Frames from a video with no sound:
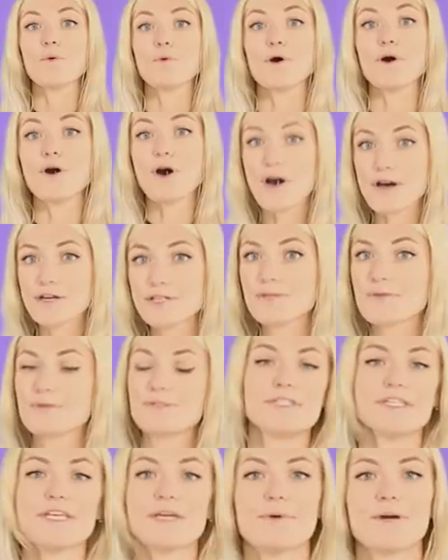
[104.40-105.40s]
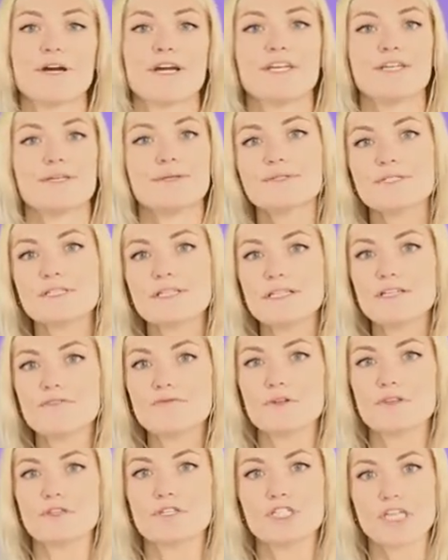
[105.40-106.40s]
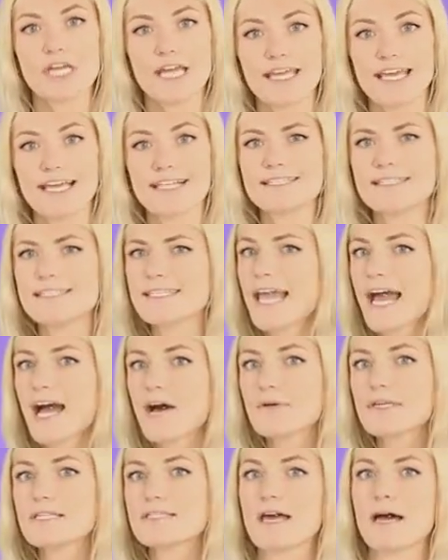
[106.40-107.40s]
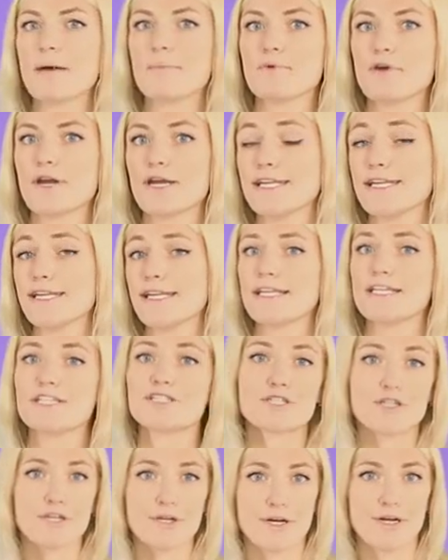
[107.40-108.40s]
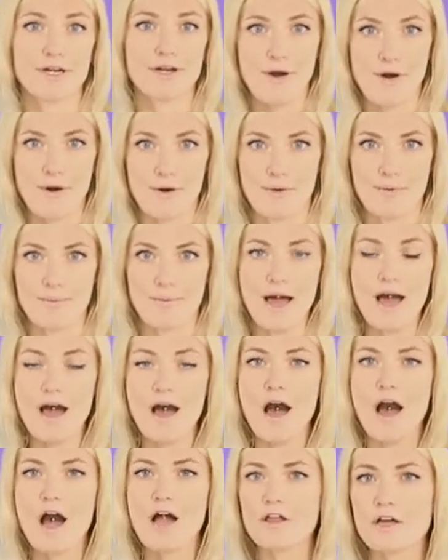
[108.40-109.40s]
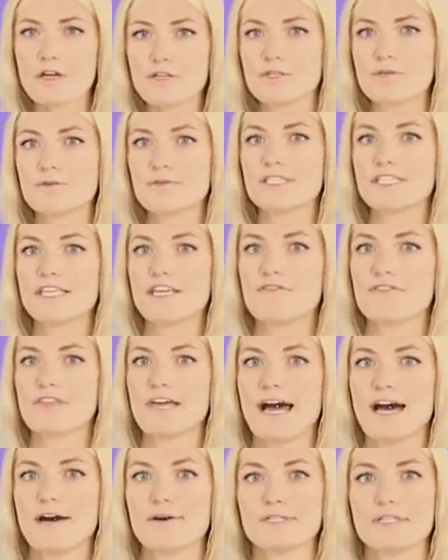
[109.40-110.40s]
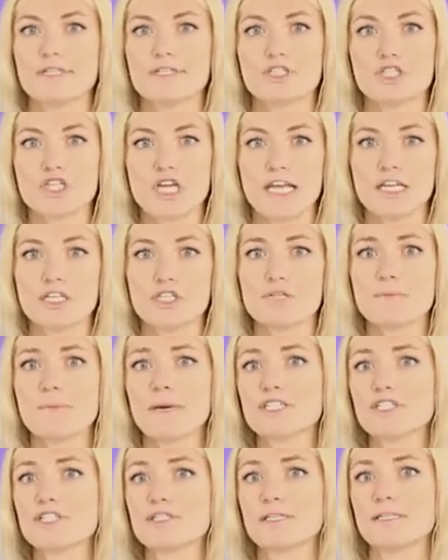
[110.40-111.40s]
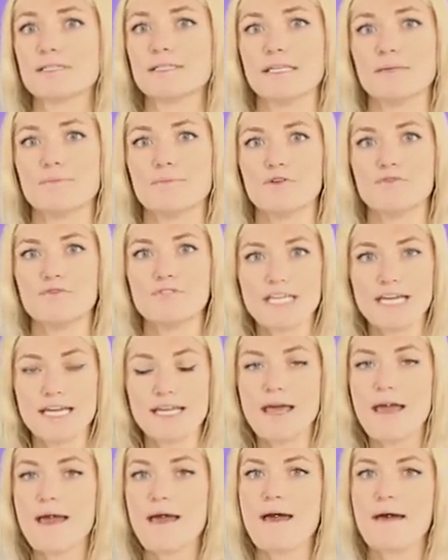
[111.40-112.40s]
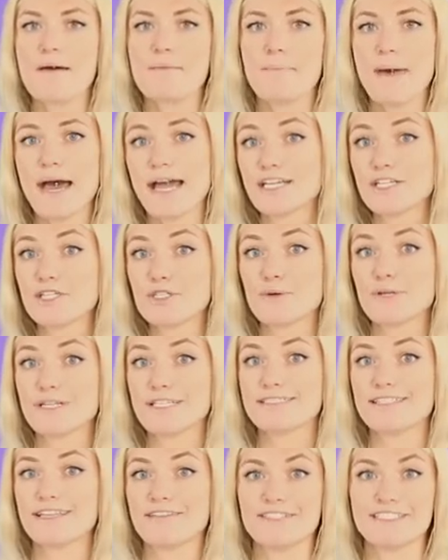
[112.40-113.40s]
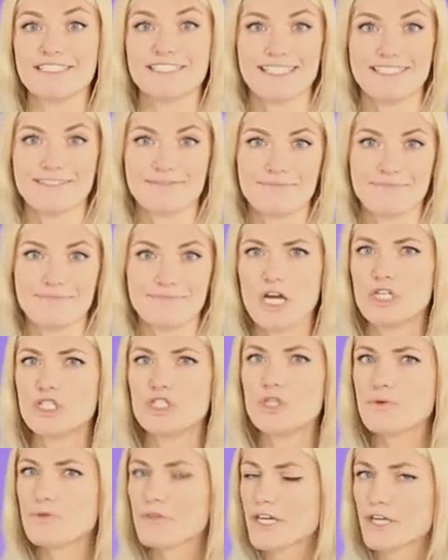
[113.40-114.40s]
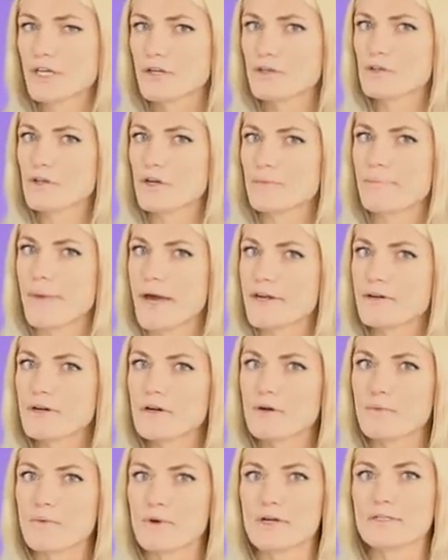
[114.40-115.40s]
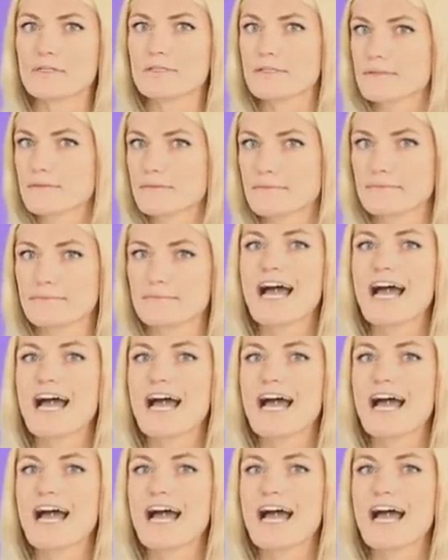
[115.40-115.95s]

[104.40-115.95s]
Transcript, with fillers: We'll also see where he used to live with Jake and see how he's upgraded in his current home. I'll also see if the house has changed much since he moved in back in 2017. Do you think it'll look better or worse?